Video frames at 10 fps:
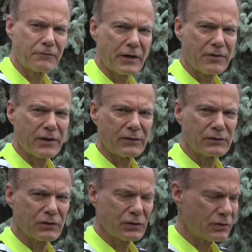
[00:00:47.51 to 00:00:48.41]
and free
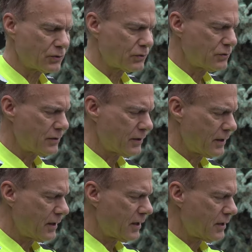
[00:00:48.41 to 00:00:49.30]
things you can do
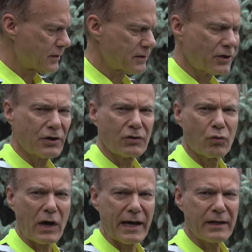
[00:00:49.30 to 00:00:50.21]
is learn
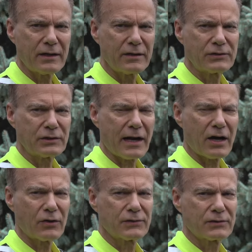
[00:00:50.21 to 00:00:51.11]
why is your
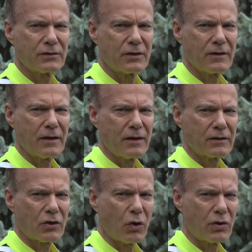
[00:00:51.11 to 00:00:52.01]
house
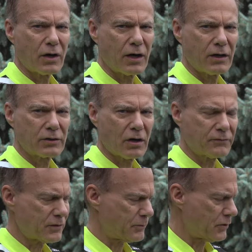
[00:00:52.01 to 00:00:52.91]

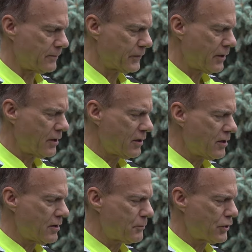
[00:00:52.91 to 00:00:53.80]
uncomfortable.
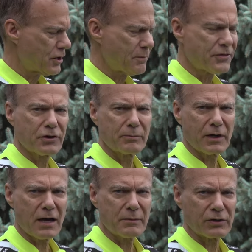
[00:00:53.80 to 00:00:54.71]
Put up
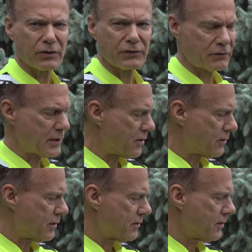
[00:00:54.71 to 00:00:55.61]
thermometers
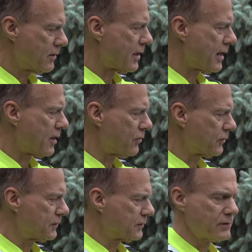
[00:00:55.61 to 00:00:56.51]
around the
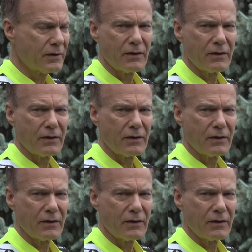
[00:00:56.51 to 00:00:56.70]
house